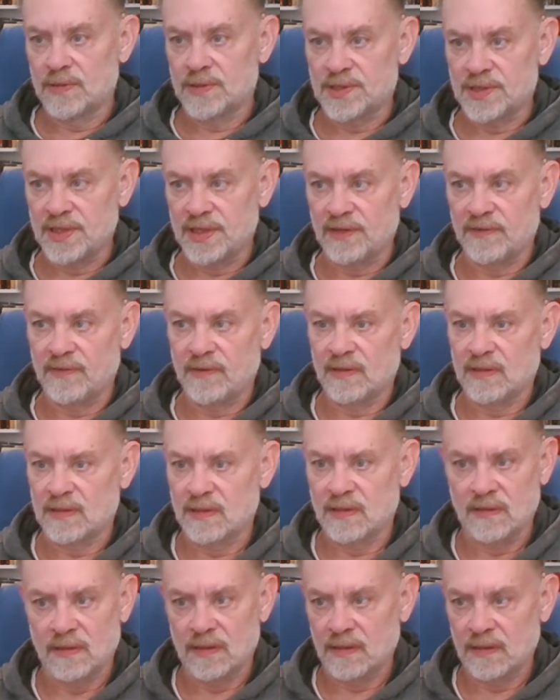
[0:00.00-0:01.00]
received.
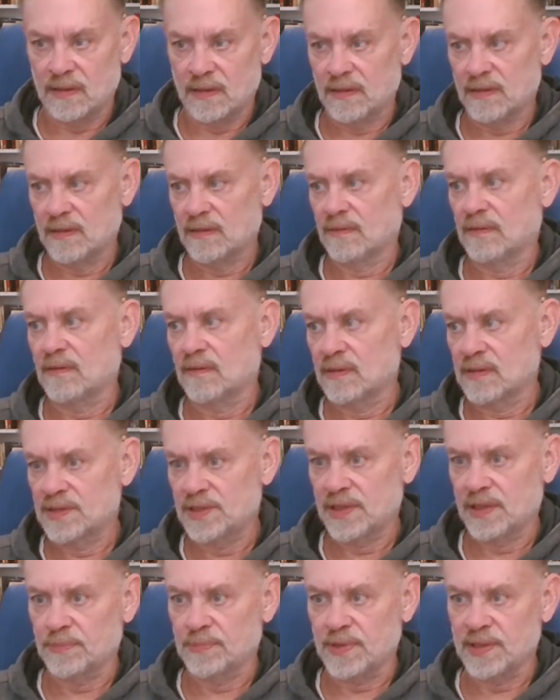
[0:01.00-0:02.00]

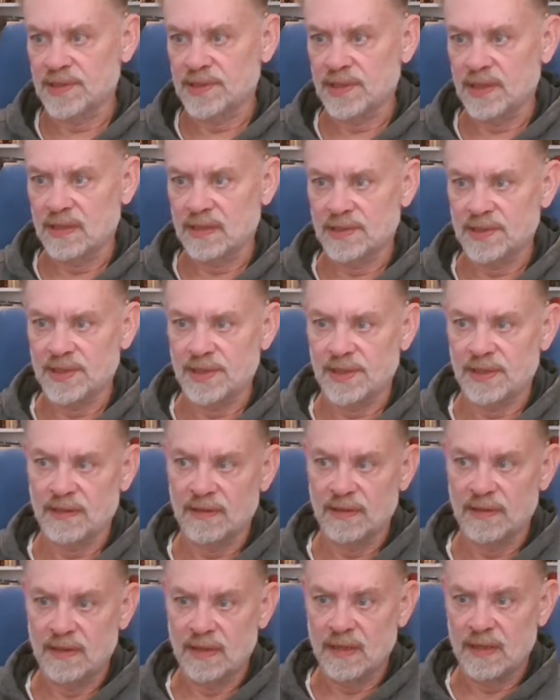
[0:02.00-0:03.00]
Let's skip this sentence
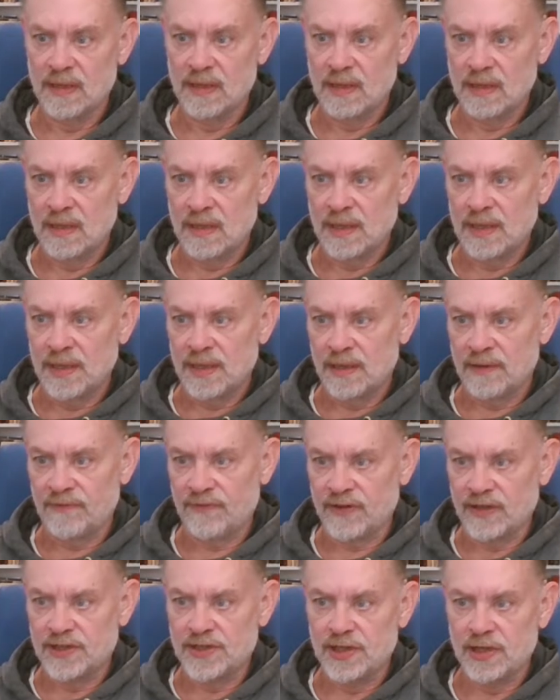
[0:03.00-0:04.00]
here.
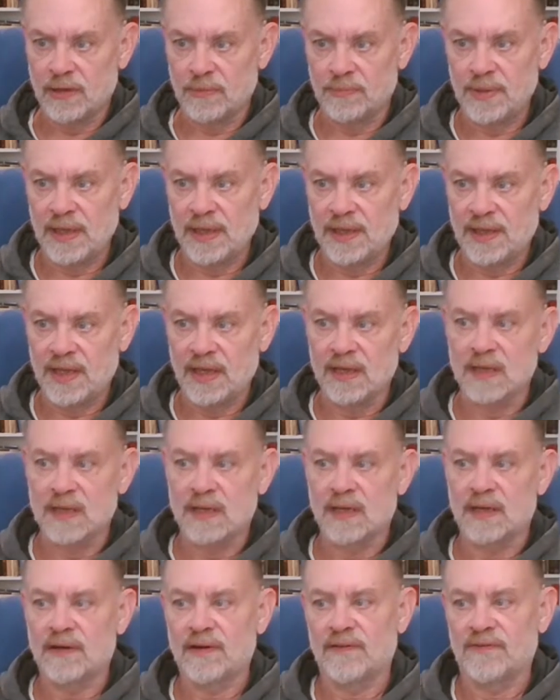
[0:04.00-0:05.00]
If it shall be the
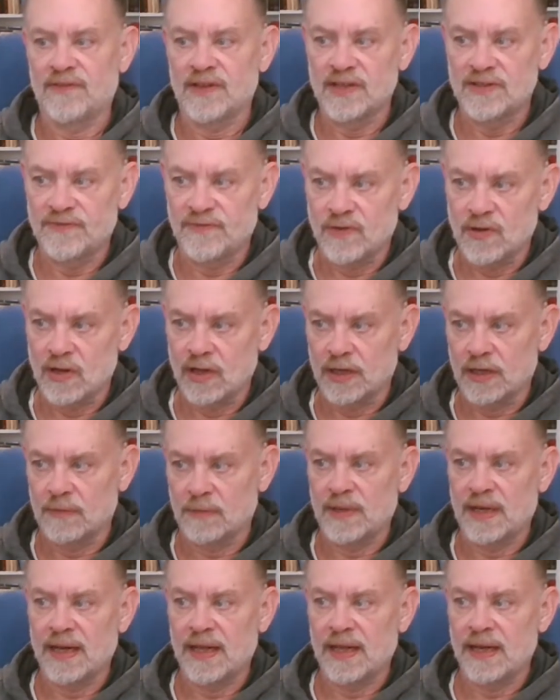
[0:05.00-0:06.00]
honor of this
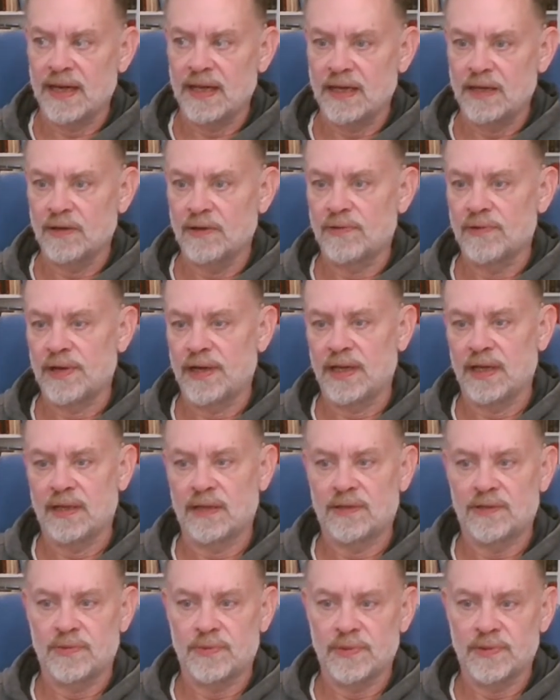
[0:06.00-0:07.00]
volume in any degree
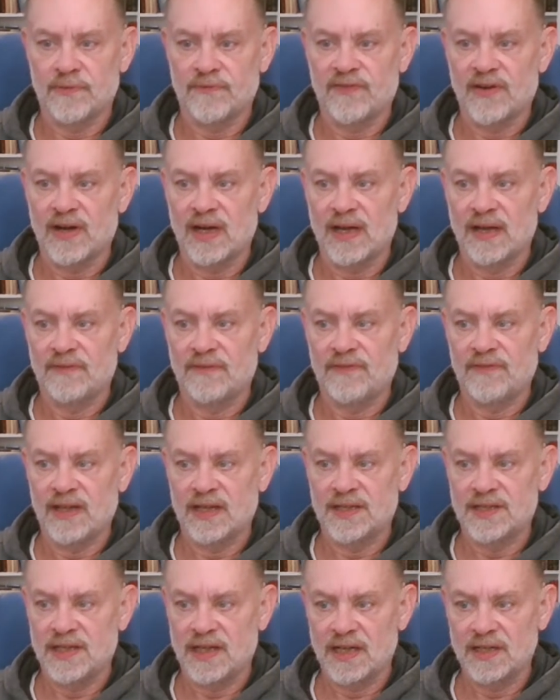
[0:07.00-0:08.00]
to revive the
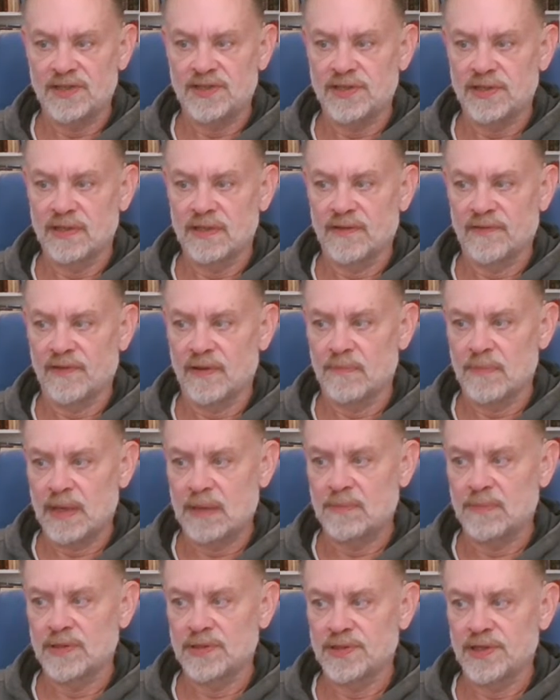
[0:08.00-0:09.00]
attention of the
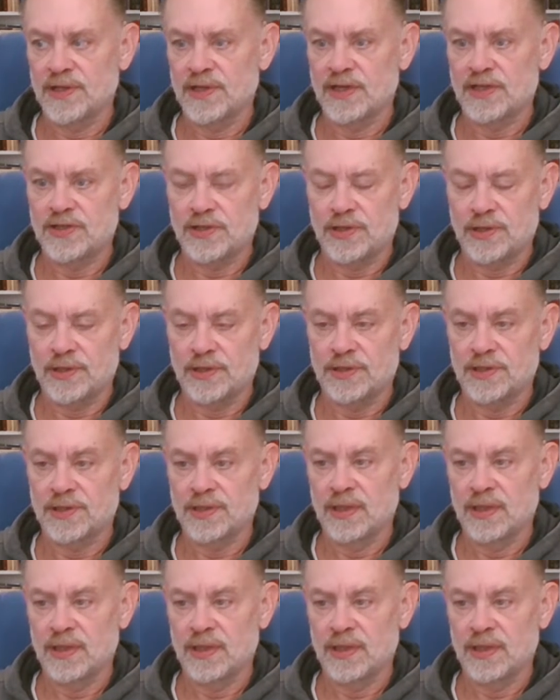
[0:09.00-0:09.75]
members of the Church,